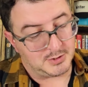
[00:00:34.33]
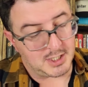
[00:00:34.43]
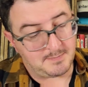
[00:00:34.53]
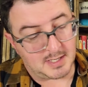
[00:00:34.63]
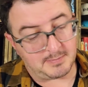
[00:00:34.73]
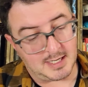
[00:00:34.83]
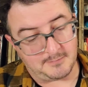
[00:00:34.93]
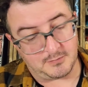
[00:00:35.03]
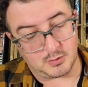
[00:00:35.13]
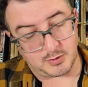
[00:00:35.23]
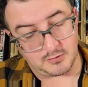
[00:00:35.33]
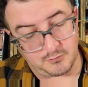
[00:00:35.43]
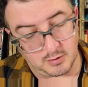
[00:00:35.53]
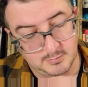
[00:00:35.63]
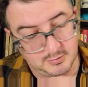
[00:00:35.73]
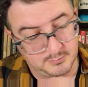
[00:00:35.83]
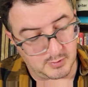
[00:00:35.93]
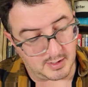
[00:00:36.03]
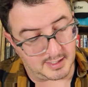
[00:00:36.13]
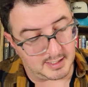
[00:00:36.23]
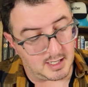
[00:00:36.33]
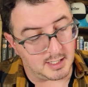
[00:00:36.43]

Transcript: Jay picked me up for the winter formal, wearing an